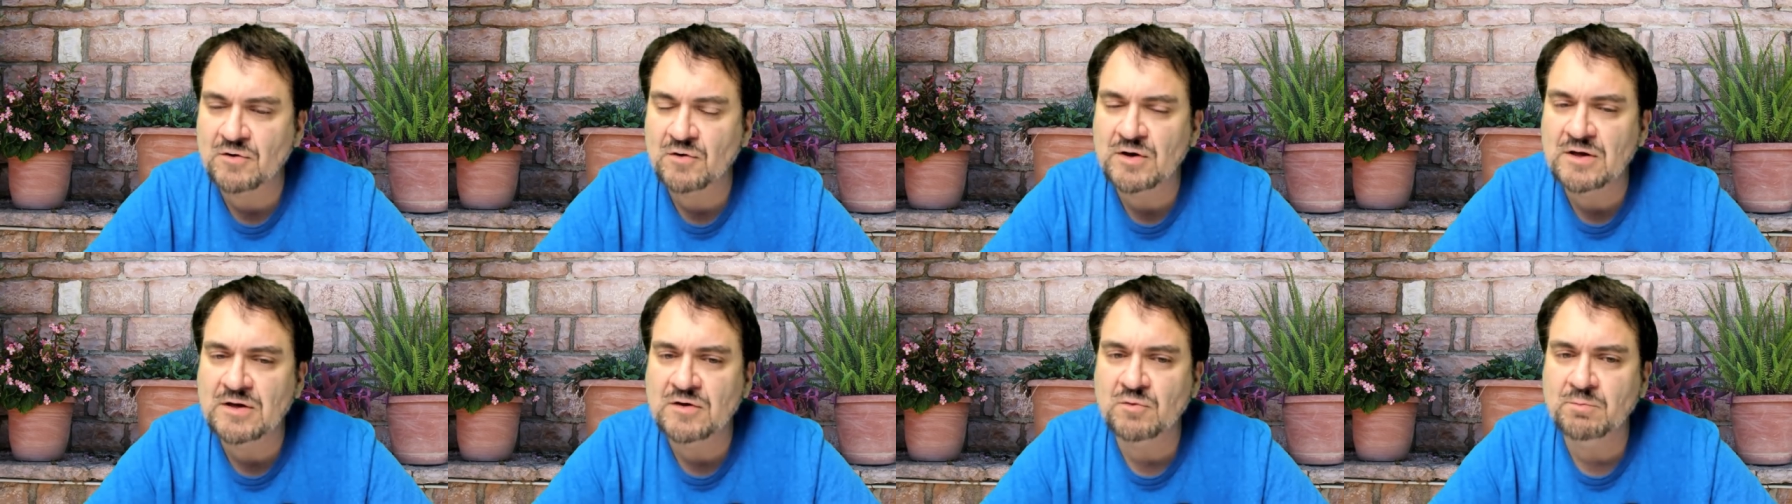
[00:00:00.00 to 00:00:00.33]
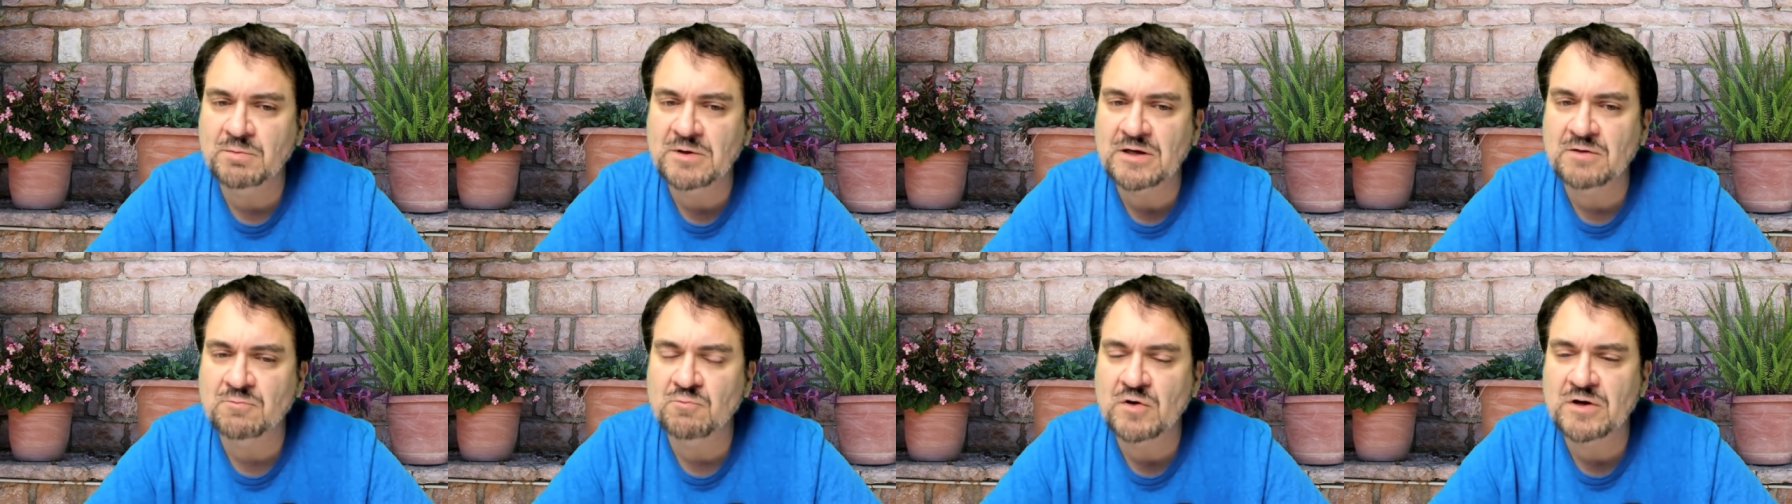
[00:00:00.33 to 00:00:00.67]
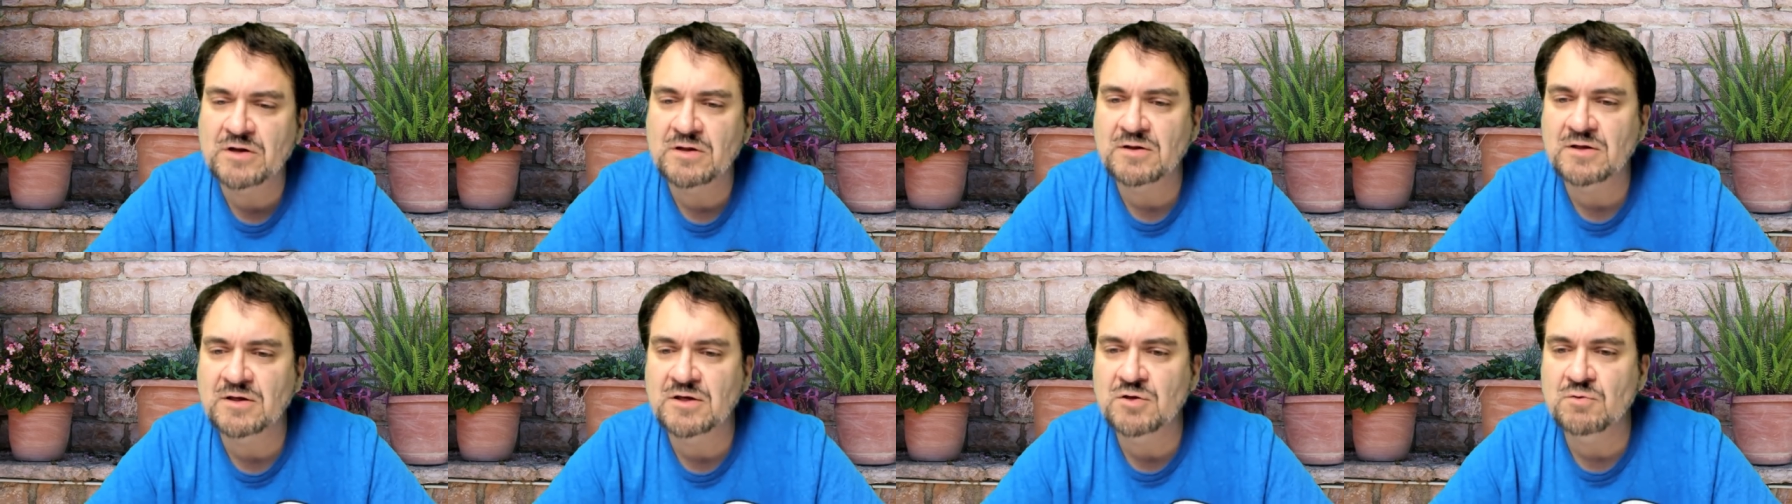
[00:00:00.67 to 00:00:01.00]
or it'll be in
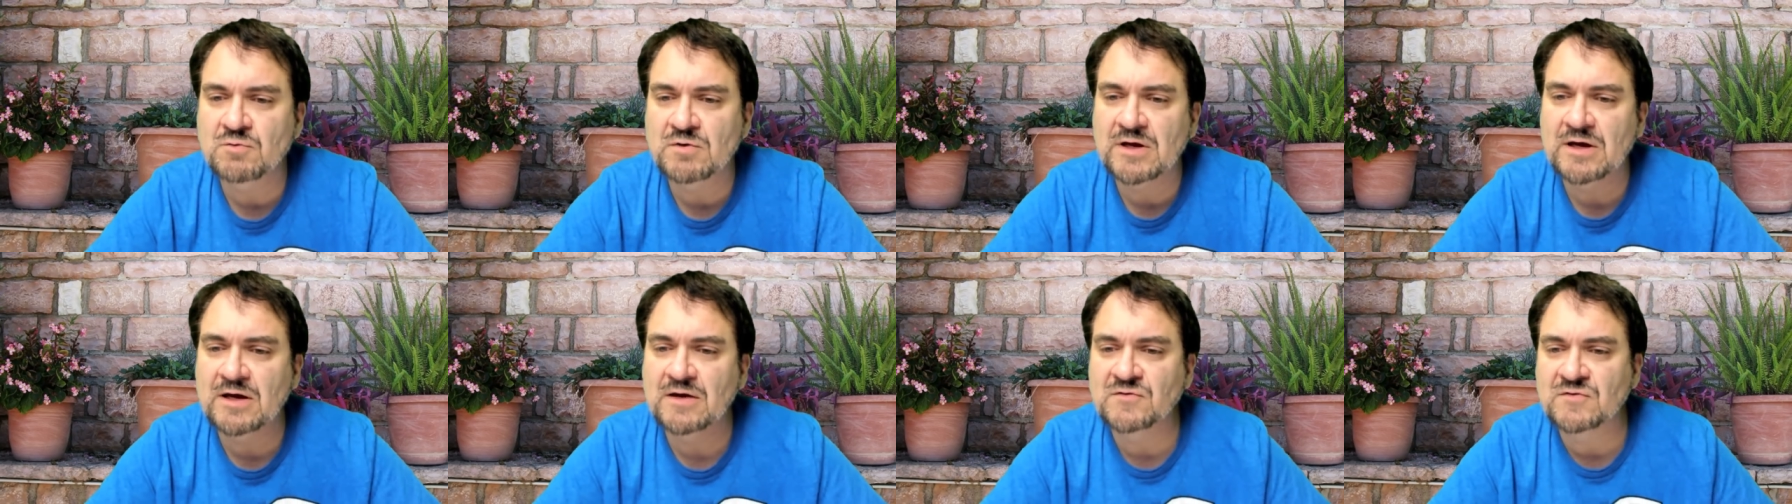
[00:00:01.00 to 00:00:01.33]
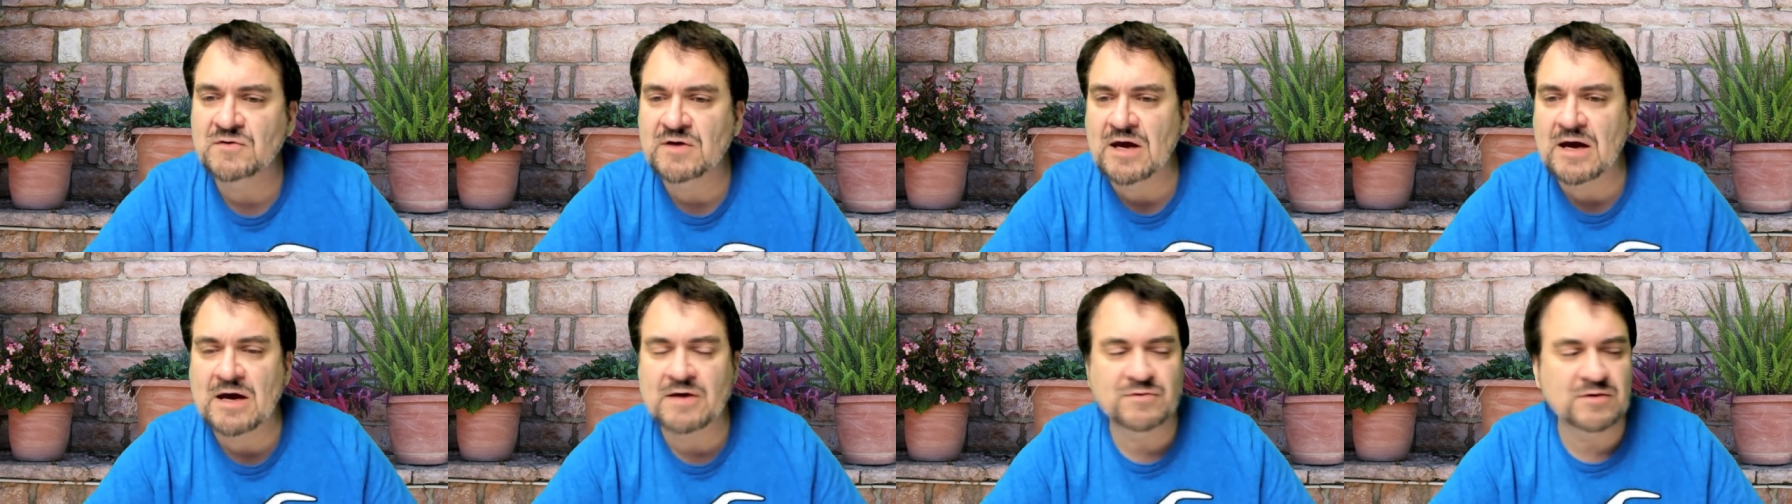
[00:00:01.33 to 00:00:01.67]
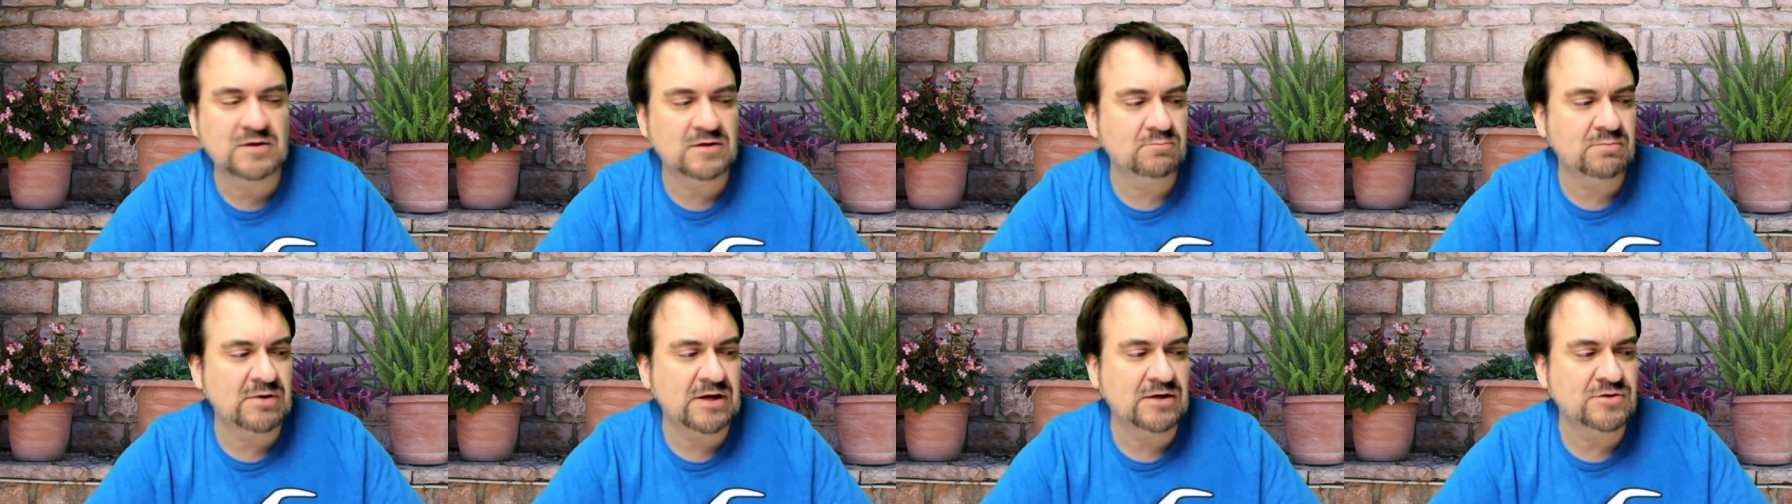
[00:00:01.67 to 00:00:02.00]
one of the Q and A's,
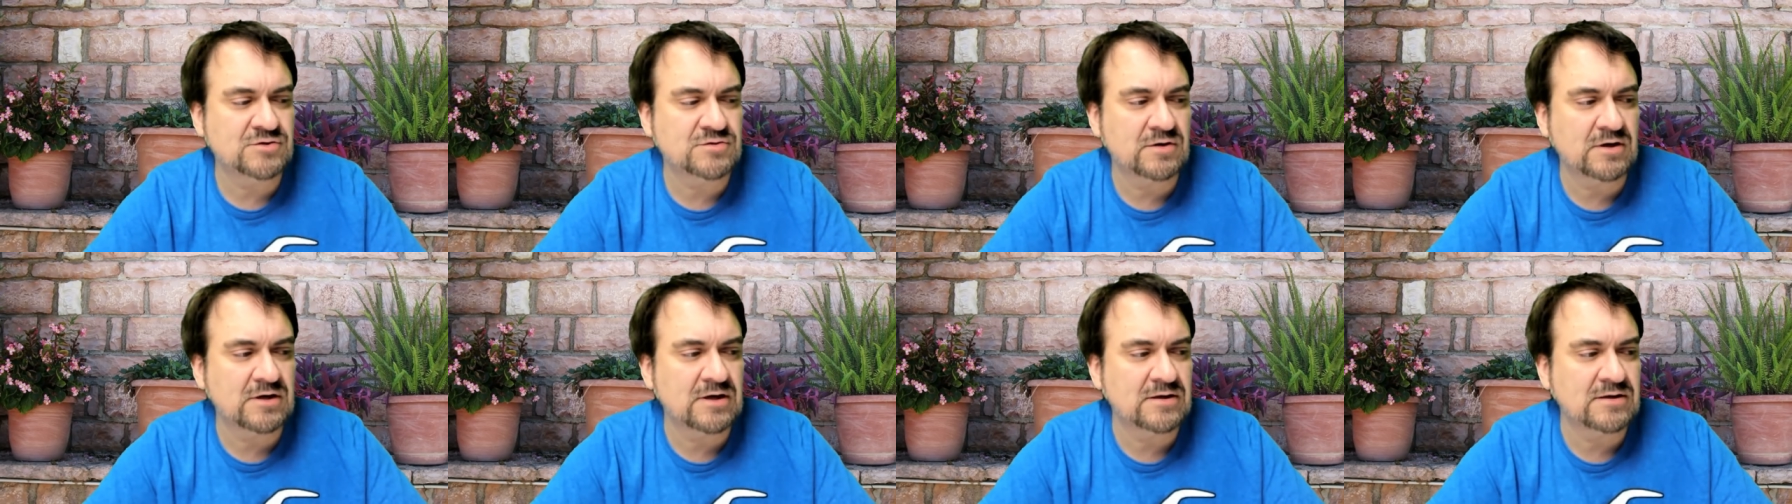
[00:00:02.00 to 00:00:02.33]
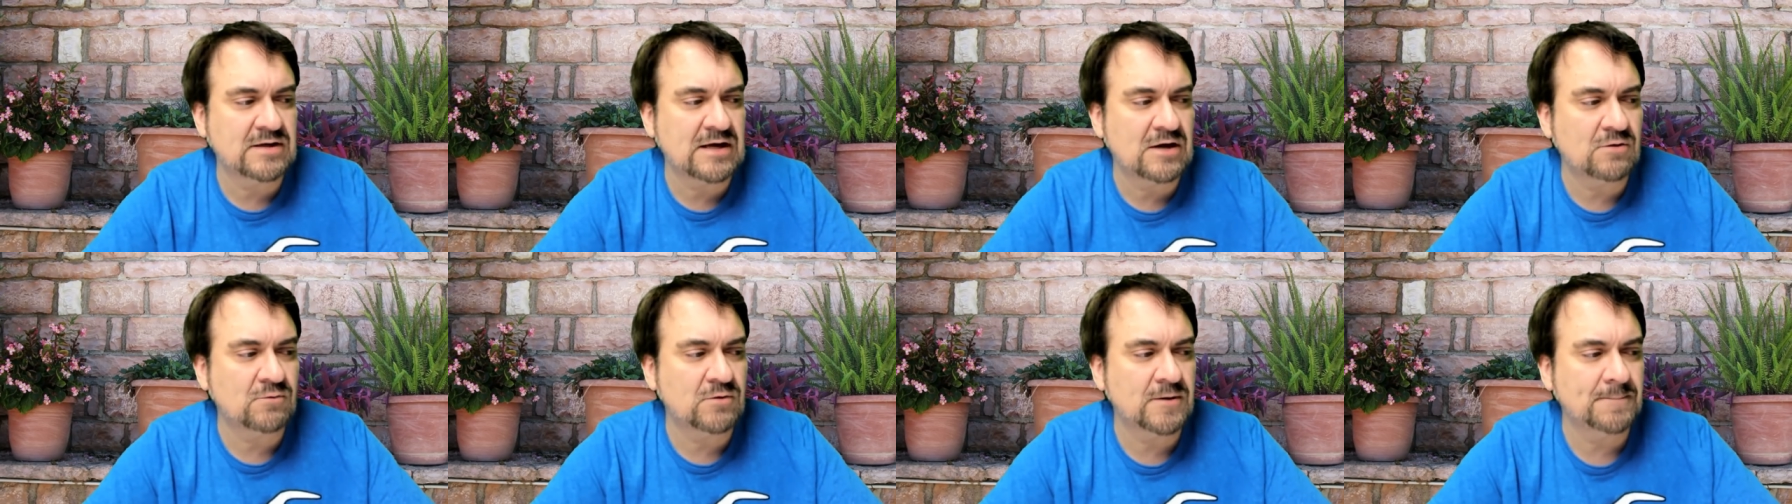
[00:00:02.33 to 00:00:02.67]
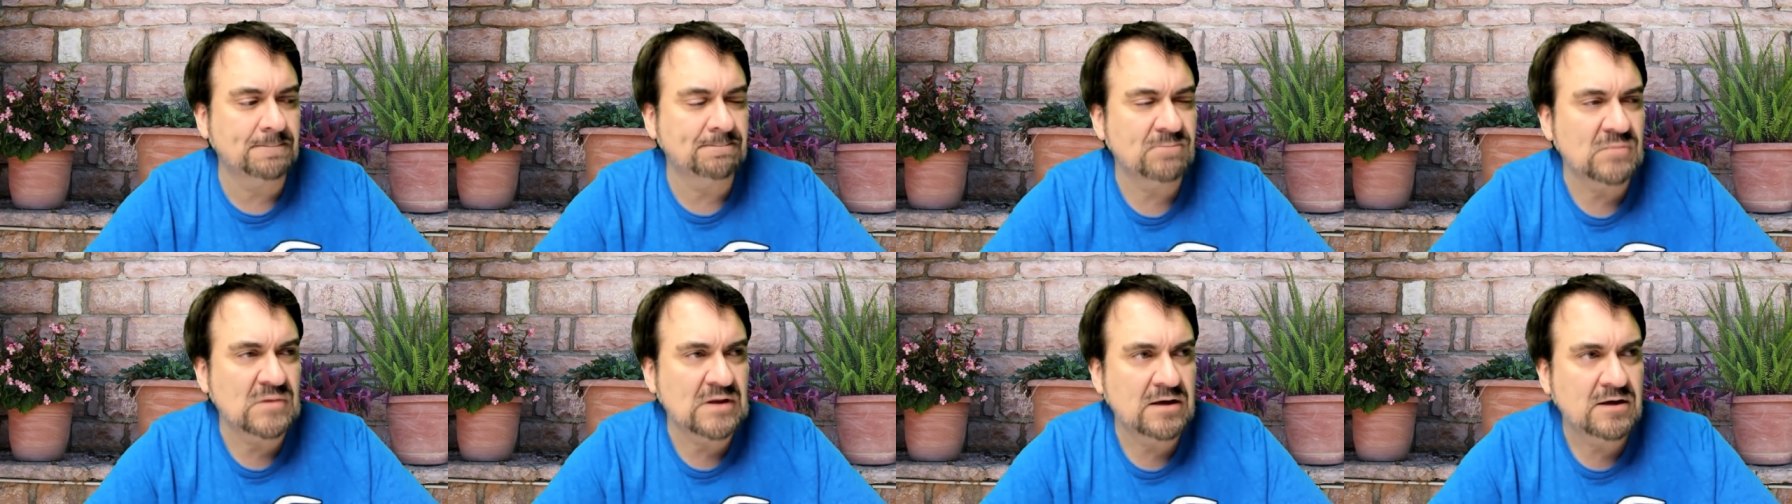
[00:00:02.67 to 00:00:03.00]
Kathy and Patreon on that
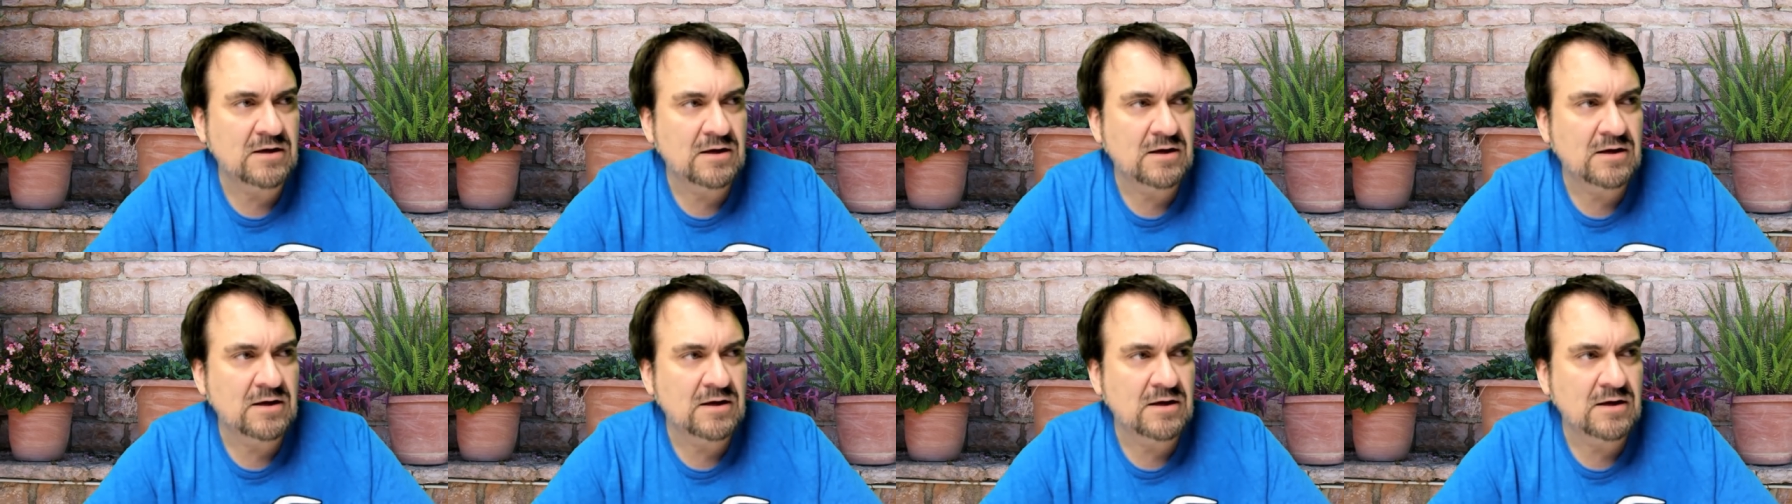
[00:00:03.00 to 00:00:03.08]
one.